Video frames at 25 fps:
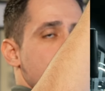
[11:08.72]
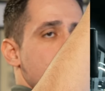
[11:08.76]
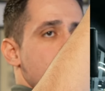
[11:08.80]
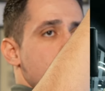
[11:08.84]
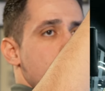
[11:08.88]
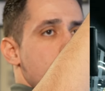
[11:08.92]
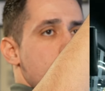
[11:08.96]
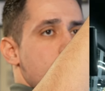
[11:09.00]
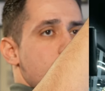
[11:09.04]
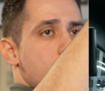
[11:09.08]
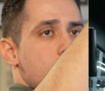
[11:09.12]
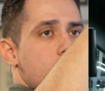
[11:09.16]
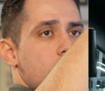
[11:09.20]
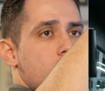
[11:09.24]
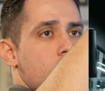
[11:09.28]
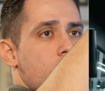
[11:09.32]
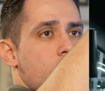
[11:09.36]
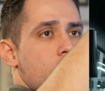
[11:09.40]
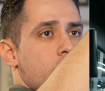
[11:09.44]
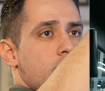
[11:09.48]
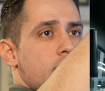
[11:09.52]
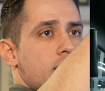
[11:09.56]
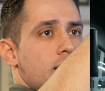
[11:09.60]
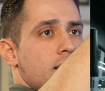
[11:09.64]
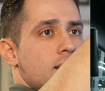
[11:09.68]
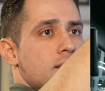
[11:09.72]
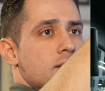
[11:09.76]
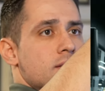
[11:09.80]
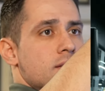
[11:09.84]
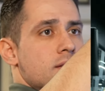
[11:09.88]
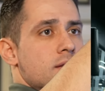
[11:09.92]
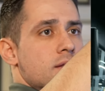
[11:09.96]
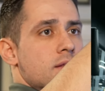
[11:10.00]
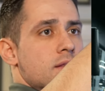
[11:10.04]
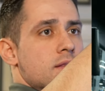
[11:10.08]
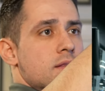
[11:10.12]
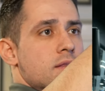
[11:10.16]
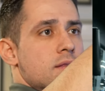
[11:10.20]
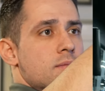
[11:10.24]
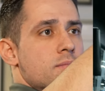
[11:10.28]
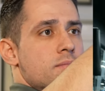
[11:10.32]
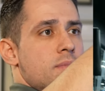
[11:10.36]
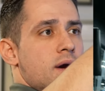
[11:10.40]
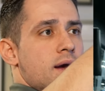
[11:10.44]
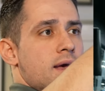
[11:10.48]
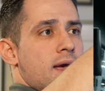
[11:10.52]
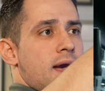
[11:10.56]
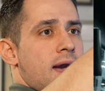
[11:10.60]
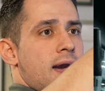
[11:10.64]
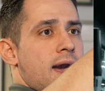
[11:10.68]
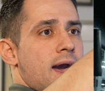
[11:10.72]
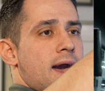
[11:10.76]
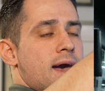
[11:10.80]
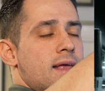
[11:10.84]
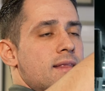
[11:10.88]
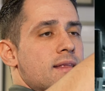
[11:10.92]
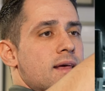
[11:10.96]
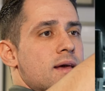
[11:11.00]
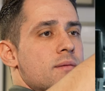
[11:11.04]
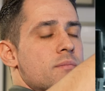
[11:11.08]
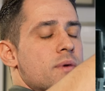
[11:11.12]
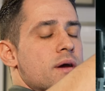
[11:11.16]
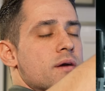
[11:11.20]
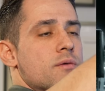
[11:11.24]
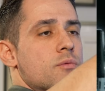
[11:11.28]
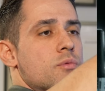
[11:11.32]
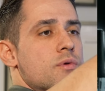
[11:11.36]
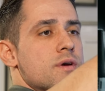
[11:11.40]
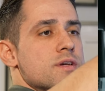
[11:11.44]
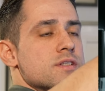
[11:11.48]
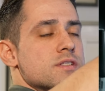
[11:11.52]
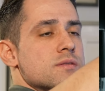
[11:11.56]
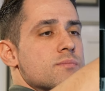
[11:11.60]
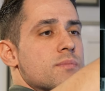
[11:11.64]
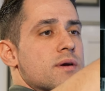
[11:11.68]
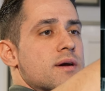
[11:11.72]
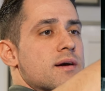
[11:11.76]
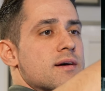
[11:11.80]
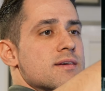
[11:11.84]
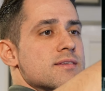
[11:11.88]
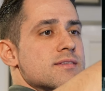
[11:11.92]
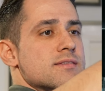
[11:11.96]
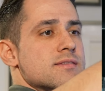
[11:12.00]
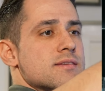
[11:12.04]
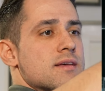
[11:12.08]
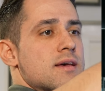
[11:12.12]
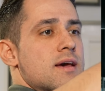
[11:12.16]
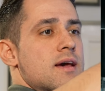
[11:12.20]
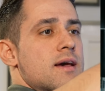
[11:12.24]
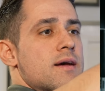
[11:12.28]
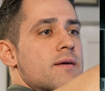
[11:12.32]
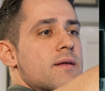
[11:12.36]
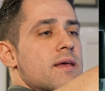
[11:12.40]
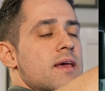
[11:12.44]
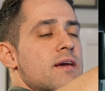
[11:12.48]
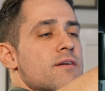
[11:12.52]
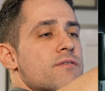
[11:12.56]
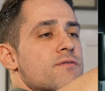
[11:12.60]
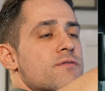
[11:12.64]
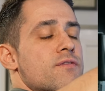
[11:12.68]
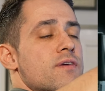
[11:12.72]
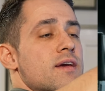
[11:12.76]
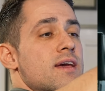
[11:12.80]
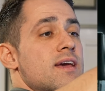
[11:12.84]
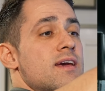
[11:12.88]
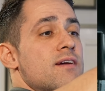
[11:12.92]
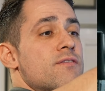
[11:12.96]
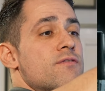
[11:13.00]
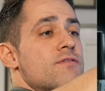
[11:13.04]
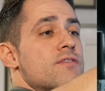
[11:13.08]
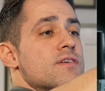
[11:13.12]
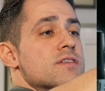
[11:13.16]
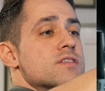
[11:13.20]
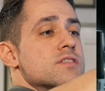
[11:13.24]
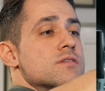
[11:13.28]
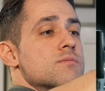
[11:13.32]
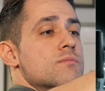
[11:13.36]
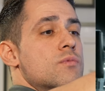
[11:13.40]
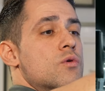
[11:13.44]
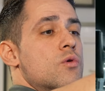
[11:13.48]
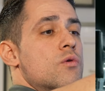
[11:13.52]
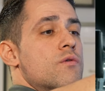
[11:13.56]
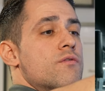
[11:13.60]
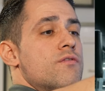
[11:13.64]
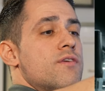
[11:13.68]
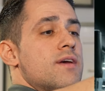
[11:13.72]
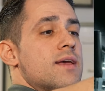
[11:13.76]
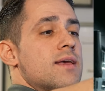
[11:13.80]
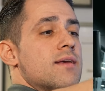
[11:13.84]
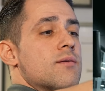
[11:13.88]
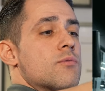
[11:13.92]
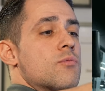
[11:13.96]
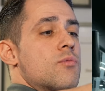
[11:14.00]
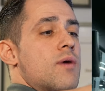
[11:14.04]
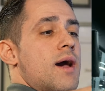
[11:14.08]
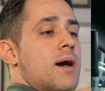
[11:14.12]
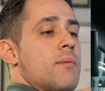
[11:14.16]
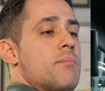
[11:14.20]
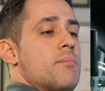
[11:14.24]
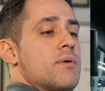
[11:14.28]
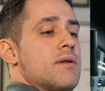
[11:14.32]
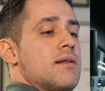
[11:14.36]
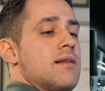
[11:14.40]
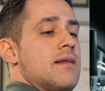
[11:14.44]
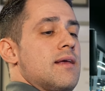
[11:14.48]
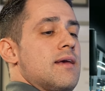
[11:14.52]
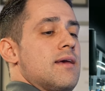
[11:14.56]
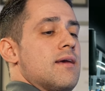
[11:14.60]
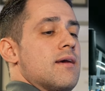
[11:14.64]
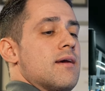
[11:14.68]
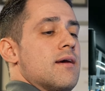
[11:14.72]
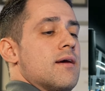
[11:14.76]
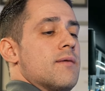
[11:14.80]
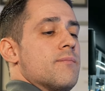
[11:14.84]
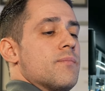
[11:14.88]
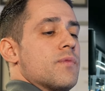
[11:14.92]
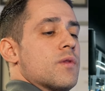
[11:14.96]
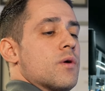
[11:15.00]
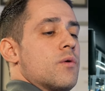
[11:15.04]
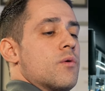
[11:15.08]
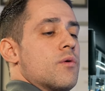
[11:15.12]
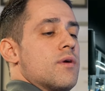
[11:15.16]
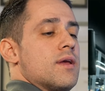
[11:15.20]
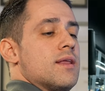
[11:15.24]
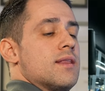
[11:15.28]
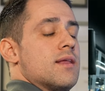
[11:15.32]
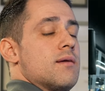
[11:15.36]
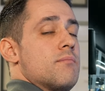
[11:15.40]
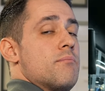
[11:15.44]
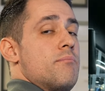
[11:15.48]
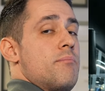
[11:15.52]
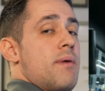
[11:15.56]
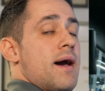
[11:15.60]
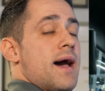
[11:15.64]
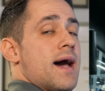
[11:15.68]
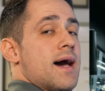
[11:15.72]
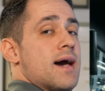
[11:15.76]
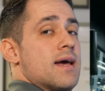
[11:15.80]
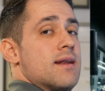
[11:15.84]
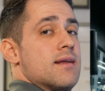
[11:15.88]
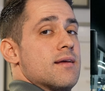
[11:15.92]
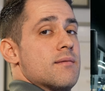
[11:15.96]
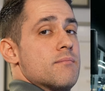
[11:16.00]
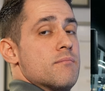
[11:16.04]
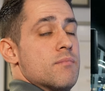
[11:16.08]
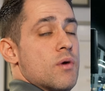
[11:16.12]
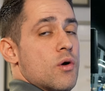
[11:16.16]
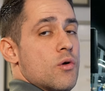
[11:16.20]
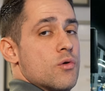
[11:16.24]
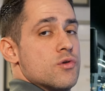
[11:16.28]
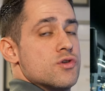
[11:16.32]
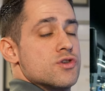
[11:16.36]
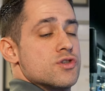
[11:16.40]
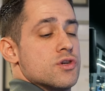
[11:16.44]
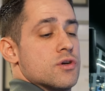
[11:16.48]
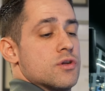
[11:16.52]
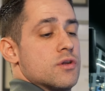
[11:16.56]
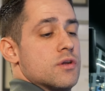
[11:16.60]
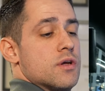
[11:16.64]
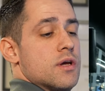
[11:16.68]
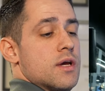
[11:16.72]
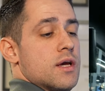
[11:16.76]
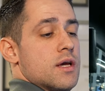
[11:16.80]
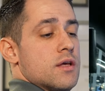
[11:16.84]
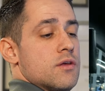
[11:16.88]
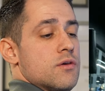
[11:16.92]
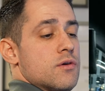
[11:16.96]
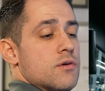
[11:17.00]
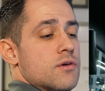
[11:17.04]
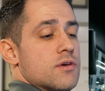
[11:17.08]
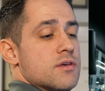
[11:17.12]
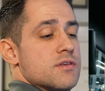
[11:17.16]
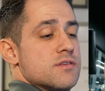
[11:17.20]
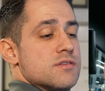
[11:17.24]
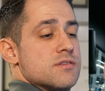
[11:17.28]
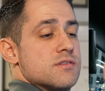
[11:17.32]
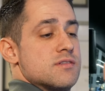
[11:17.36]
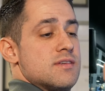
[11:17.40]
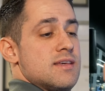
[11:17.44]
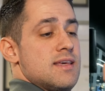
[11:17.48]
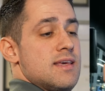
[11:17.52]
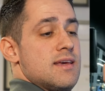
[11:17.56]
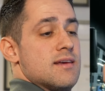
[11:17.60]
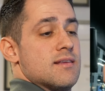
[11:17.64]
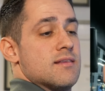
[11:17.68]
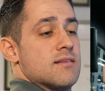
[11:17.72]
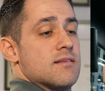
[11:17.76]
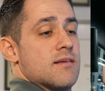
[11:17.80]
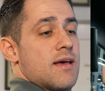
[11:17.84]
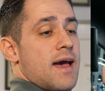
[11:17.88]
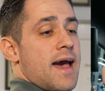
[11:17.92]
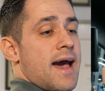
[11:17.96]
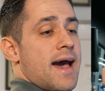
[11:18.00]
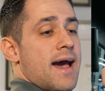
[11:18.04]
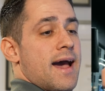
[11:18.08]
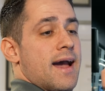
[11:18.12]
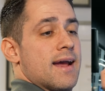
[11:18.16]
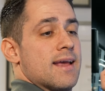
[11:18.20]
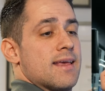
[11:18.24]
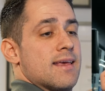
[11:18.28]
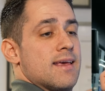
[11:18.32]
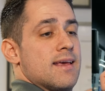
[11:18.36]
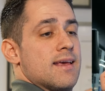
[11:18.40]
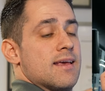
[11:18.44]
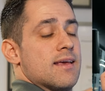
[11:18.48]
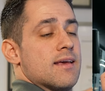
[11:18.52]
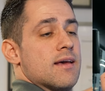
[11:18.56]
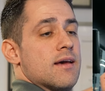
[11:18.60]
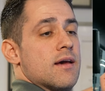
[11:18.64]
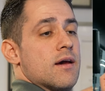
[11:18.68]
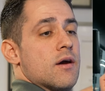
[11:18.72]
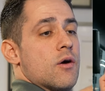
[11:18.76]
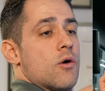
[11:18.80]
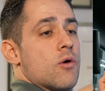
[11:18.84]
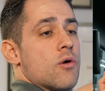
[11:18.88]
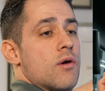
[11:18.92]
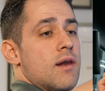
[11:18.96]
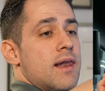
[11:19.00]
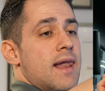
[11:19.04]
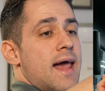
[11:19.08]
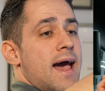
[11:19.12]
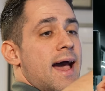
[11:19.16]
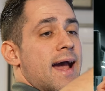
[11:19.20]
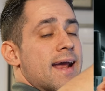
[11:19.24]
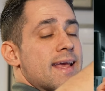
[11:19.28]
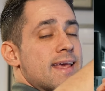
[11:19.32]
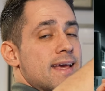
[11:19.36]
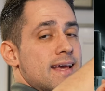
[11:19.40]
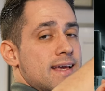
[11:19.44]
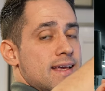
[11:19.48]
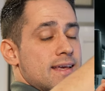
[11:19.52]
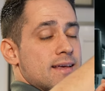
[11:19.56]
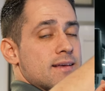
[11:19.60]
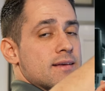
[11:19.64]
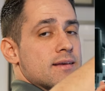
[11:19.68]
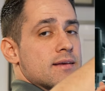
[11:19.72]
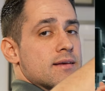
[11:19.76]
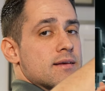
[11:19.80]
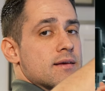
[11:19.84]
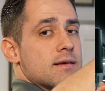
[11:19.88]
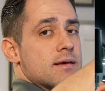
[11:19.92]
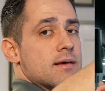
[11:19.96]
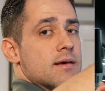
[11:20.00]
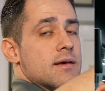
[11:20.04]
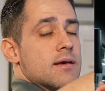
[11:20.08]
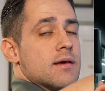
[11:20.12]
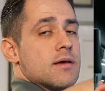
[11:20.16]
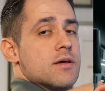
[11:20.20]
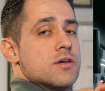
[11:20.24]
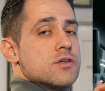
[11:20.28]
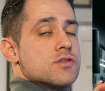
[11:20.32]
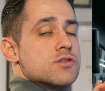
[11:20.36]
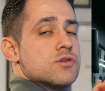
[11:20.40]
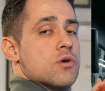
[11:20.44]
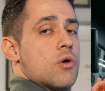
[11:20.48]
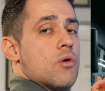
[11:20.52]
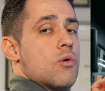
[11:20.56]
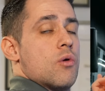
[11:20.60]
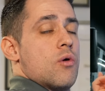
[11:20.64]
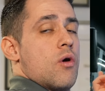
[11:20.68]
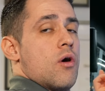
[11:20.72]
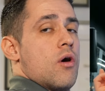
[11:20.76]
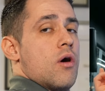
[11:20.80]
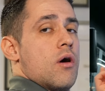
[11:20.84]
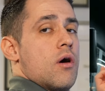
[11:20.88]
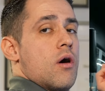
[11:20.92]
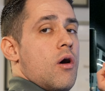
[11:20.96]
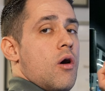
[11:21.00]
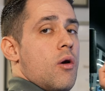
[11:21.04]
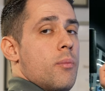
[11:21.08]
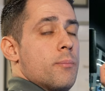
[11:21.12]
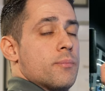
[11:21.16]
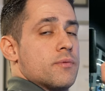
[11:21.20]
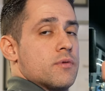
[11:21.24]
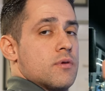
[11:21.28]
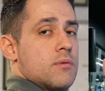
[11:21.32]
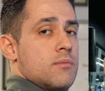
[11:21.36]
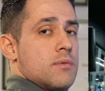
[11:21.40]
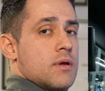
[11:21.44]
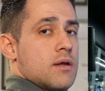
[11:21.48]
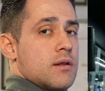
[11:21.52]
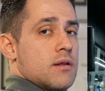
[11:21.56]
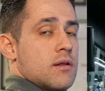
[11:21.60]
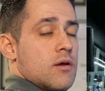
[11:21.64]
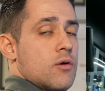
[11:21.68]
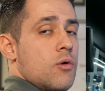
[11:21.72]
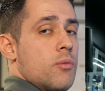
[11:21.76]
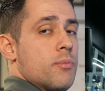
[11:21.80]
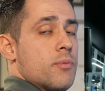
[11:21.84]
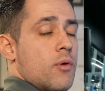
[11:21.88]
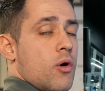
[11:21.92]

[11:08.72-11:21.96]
to locate my hand and my wrist because if, if it's moving rapidly or in a bad motion, you can see it hacking or lagging. So optimi op